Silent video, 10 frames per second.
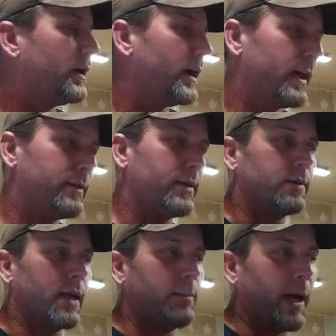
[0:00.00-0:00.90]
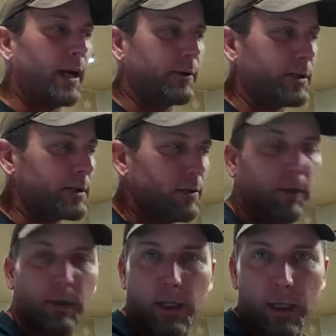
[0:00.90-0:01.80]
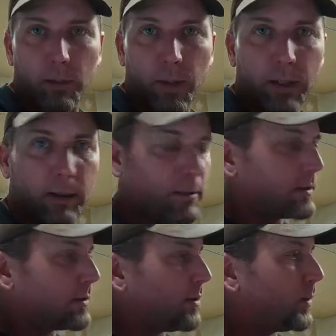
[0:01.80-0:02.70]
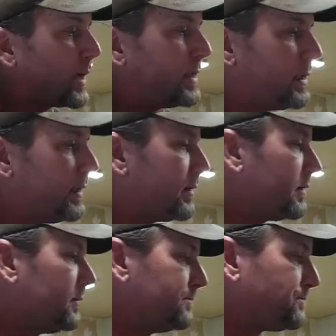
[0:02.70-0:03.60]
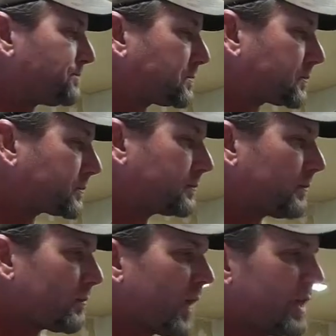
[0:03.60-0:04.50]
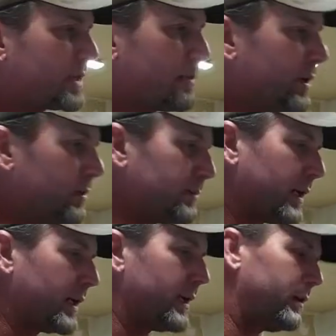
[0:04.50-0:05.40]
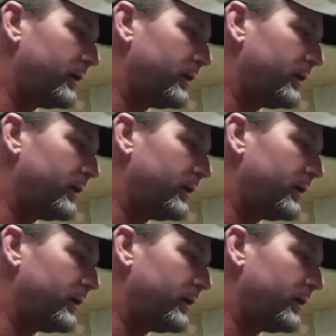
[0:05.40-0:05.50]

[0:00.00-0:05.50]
I think that battery is no good anyway. So what I did here is I built my